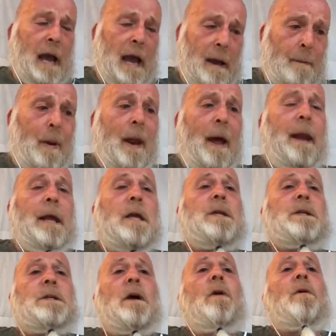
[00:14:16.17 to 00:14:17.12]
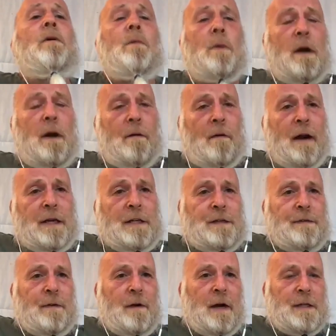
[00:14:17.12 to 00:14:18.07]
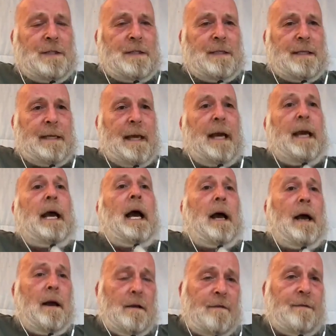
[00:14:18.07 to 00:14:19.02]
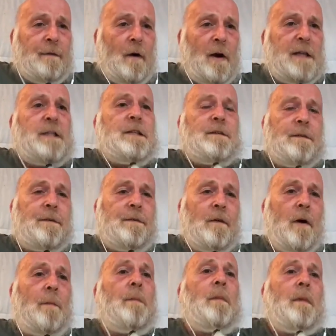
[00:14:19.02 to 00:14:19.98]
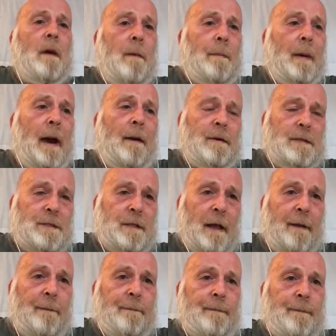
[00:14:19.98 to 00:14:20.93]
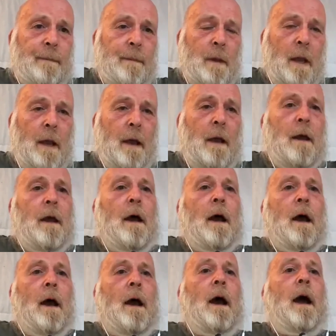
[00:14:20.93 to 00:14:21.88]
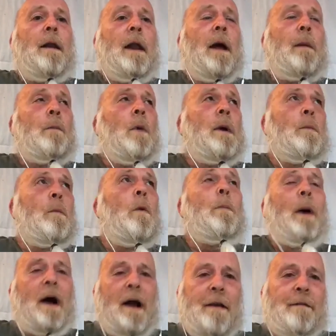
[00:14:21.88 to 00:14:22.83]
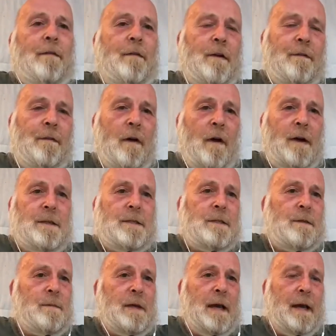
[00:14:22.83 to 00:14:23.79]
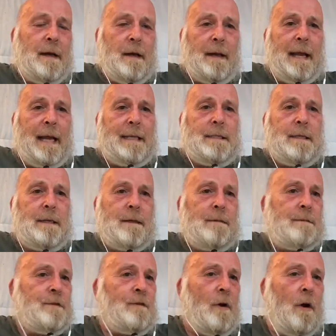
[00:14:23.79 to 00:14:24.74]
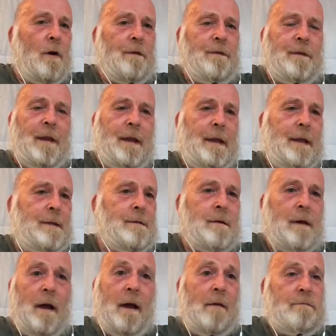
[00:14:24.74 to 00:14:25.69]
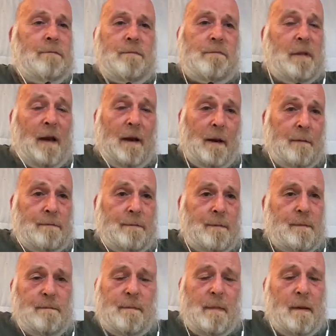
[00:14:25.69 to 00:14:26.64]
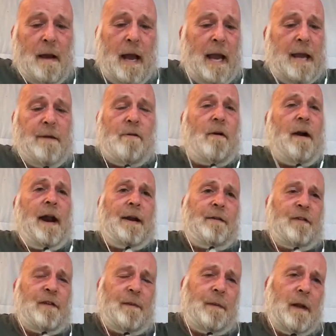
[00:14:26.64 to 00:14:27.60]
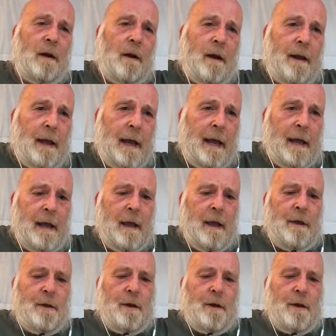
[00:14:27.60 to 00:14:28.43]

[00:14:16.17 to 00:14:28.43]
our planning consultant will arrange for us to get advice from a barrister. Yeah, and we will pay for advice. So we had a letter drafted, £8,000, something like that,